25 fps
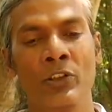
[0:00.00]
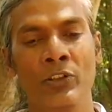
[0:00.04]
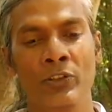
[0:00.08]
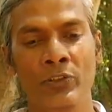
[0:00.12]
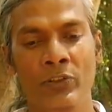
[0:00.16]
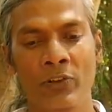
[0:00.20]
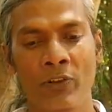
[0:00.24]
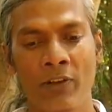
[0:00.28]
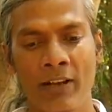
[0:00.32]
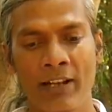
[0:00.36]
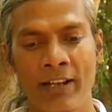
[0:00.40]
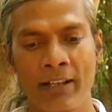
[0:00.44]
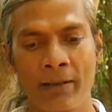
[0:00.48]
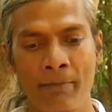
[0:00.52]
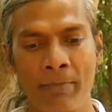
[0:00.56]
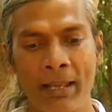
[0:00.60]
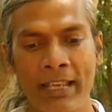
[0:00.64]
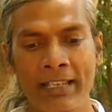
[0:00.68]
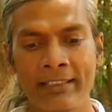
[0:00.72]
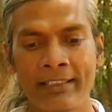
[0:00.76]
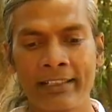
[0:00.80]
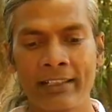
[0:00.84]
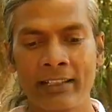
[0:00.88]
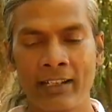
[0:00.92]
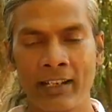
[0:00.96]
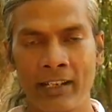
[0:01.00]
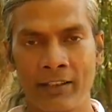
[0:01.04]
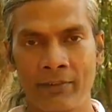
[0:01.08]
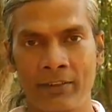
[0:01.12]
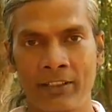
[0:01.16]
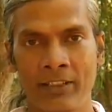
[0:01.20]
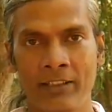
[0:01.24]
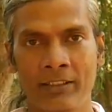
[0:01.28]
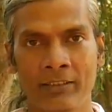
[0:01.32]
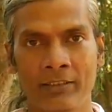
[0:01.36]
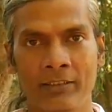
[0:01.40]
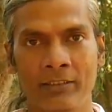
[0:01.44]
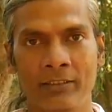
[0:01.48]
So on a basic
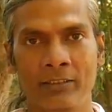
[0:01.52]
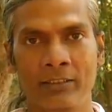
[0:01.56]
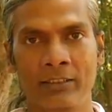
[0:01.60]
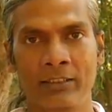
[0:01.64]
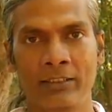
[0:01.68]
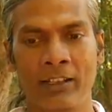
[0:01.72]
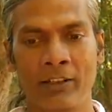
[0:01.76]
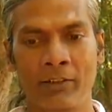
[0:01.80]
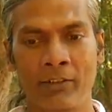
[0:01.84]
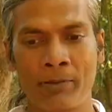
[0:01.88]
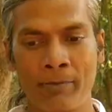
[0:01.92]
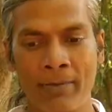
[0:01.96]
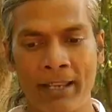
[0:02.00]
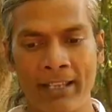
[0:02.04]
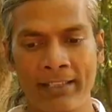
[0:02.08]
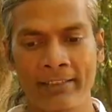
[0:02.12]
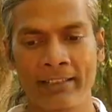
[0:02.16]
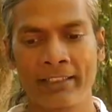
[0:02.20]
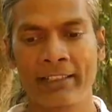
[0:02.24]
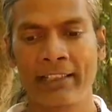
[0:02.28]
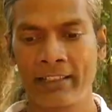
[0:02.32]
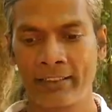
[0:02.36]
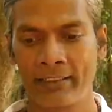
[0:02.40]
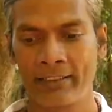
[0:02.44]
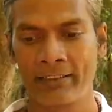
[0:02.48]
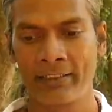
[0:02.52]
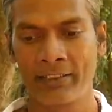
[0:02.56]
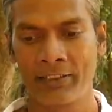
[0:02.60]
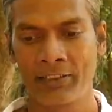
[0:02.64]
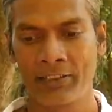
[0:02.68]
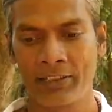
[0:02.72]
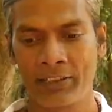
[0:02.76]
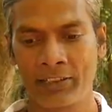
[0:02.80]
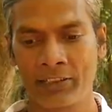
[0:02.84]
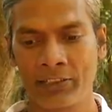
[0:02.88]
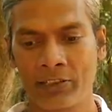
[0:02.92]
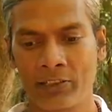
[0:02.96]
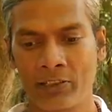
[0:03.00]
level, our basic
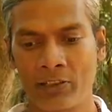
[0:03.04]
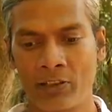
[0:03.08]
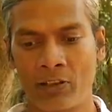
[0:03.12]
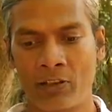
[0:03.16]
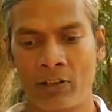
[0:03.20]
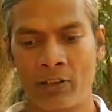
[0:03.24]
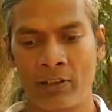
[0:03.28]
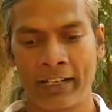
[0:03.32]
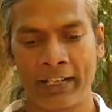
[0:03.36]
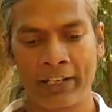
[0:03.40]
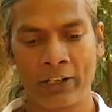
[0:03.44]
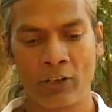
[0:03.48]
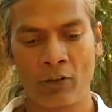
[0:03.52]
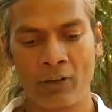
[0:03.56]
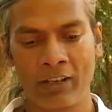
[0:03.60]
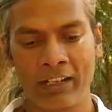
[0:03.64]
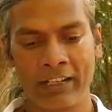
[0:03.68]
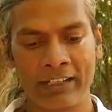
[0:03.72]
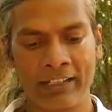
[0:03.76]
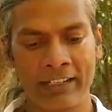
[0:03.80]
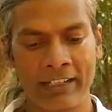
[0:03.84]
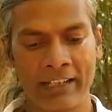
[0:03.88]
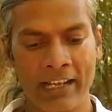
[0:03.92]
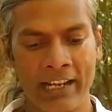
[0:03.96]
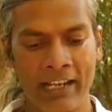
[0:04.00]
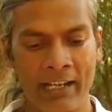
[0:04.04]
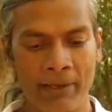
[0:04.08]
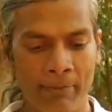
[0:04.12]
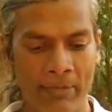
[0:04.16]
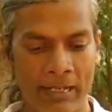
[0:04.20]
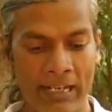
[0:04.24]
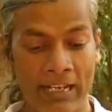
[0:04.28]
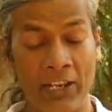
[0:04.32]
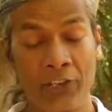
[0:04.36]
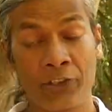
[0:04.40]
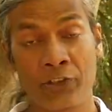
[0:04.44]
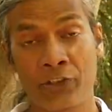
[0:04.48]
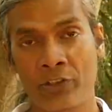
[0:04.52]
existence, or I call it the
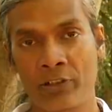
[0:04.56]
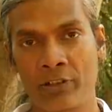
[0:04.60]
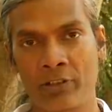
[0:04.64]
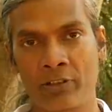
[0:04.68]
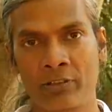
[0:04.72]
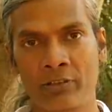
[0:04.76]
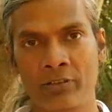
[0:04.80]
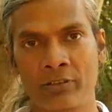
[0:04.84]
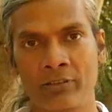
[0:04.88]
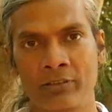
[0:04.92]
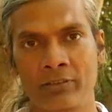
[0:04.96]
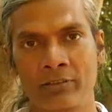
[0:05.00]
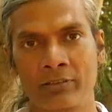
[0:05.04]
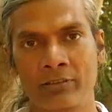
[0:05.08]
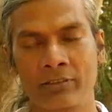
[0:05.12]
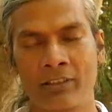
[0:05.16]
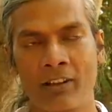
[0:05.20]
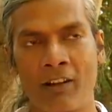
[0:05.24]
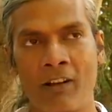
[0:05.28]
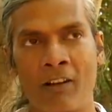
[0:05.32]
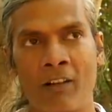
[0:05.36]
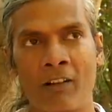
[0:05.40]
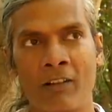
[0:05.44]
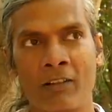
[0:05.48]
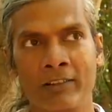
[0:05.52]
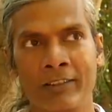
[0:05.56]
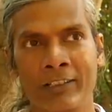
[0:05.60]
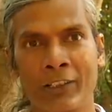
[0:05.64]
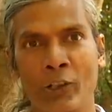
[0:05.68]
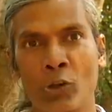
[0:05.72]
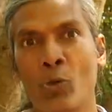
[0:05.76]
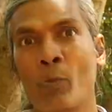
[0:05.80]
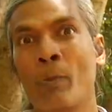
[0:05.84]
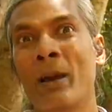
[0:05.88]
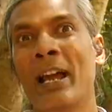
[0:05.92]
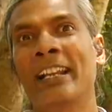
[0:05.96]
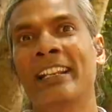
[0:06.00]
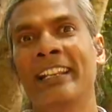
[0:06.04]
animal nature or the
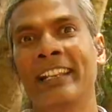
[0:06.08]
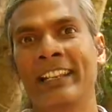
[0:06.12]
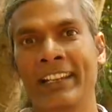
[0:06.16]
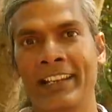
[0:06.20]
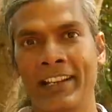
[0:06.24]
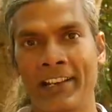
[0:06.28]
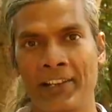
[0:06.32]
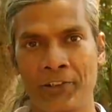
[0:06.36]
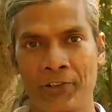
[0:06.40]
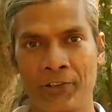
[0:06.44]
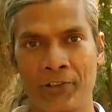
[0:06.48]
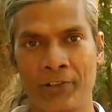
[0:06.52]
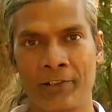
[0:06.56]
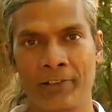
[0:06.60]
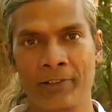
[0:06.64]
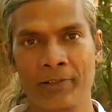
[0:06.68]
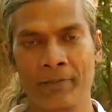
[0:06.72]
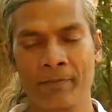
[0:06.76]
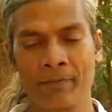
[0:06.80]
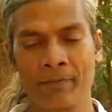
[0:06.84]
robotic nature,